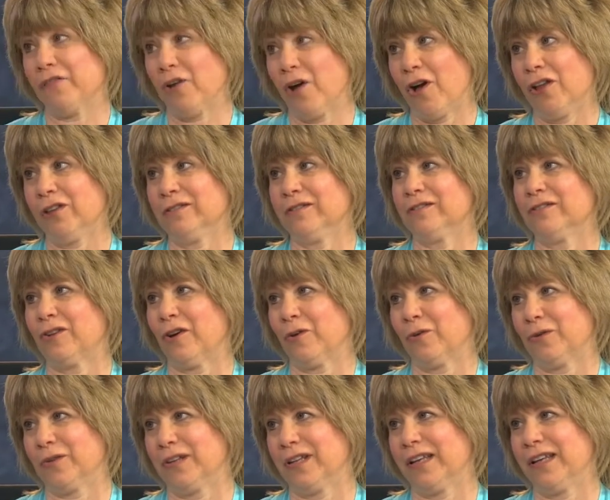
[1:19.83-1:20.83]
fault,
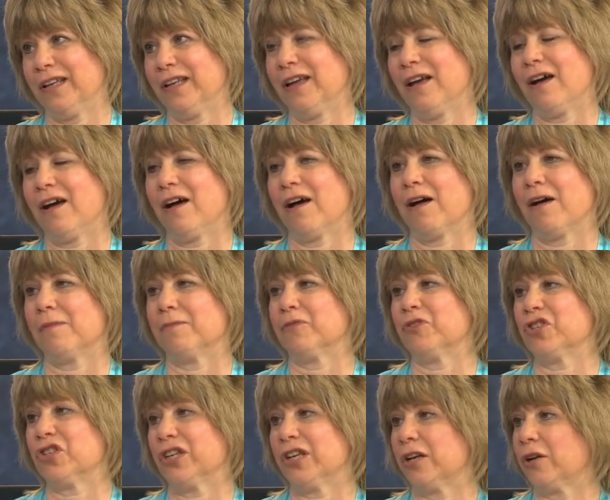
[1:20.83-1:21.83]
totally. Um,
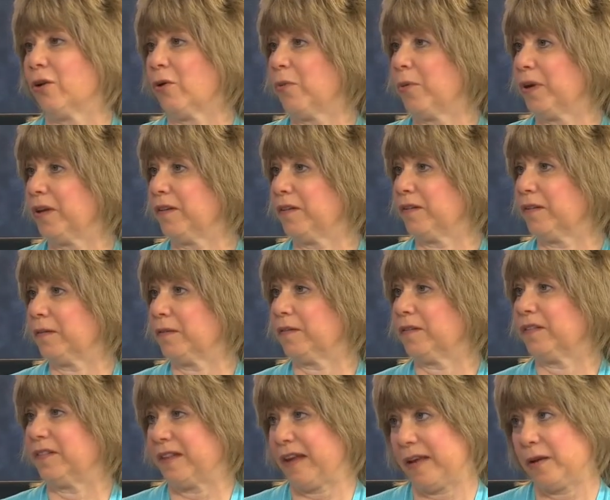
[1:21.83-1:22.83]
she had always
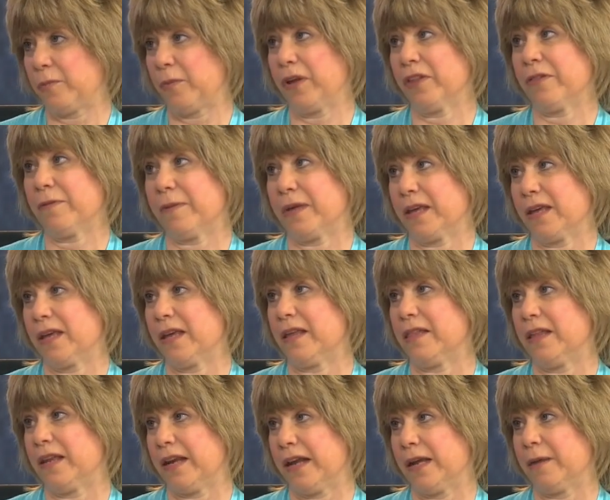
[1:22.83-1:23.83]
stayed with me mm -hmm. in
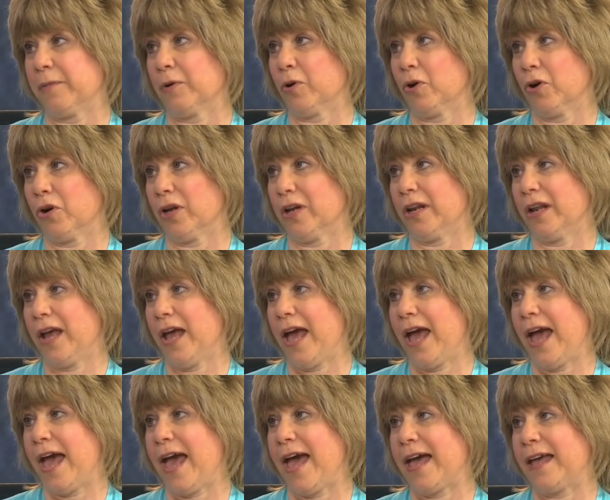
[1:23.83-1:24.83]
the mm-hmm. neighborhood,
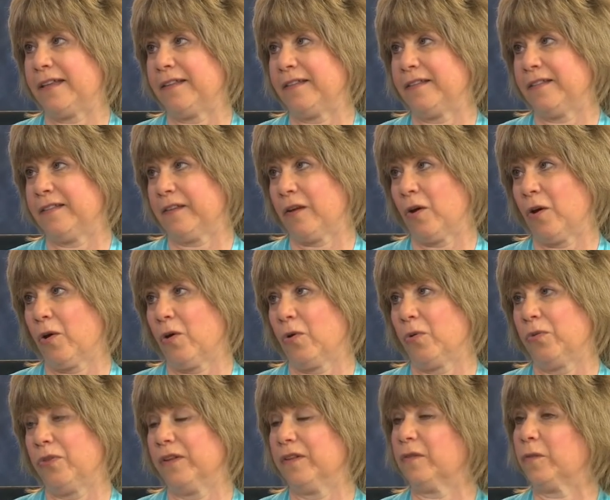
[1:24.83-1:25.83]
and
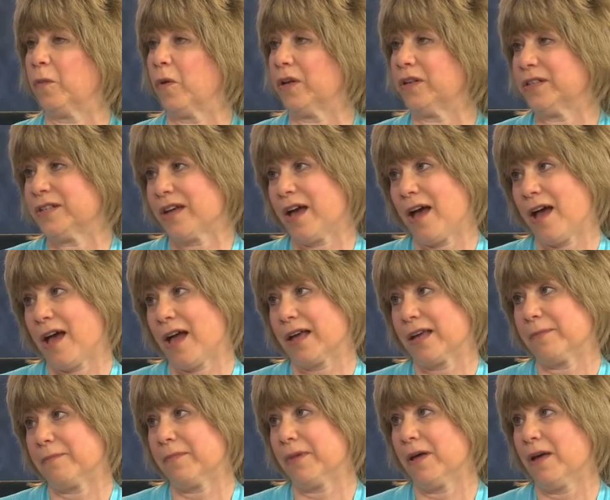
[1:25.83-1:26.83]
so this one
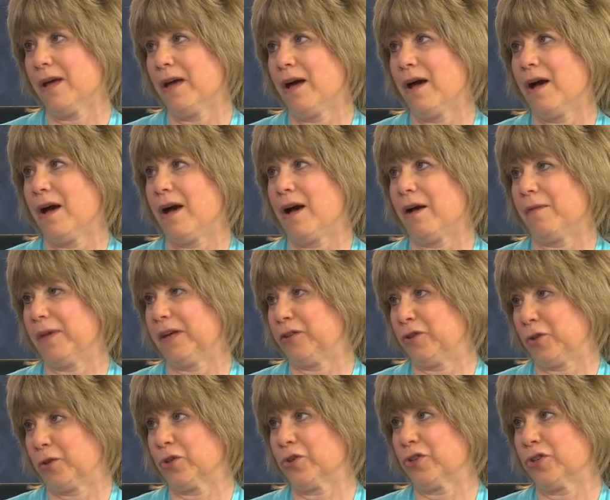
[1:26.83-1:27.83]
time, um, I
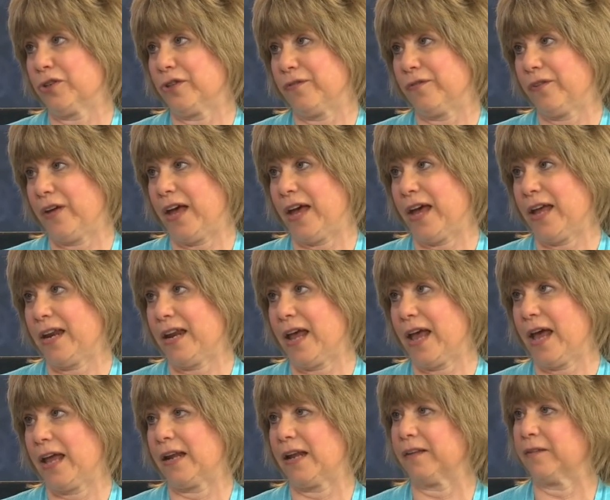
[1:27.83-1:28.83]
took her to the vet, mm
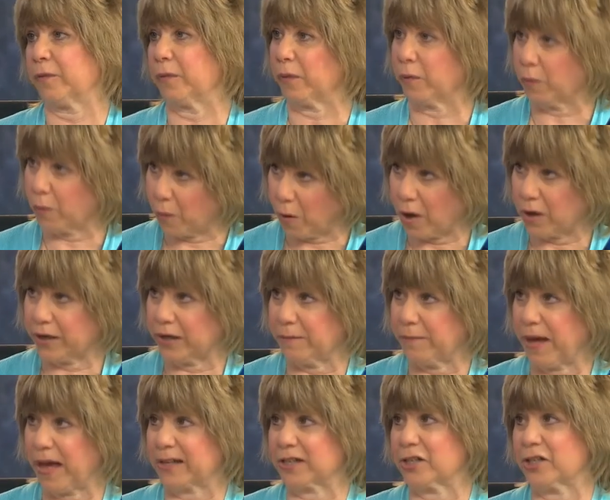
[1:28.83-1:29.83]
-hmm. and as we were walking
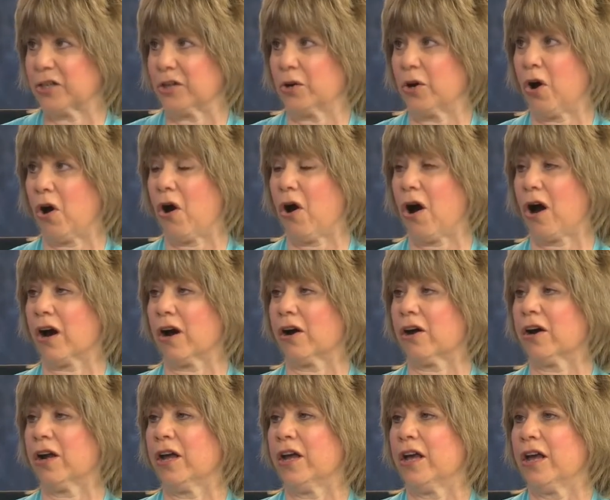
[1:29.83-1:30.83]
back to the
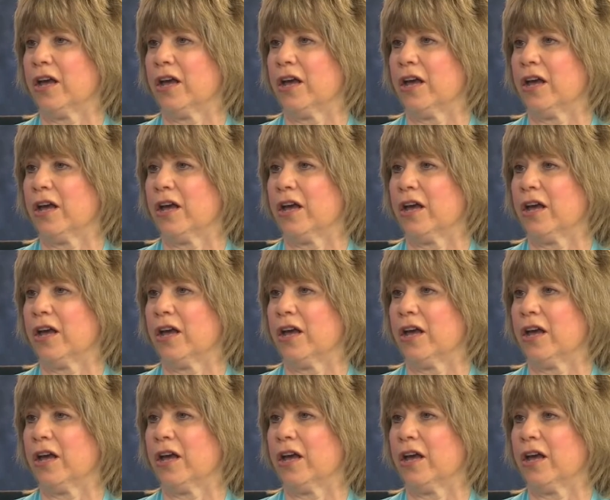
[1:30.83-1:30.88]
car,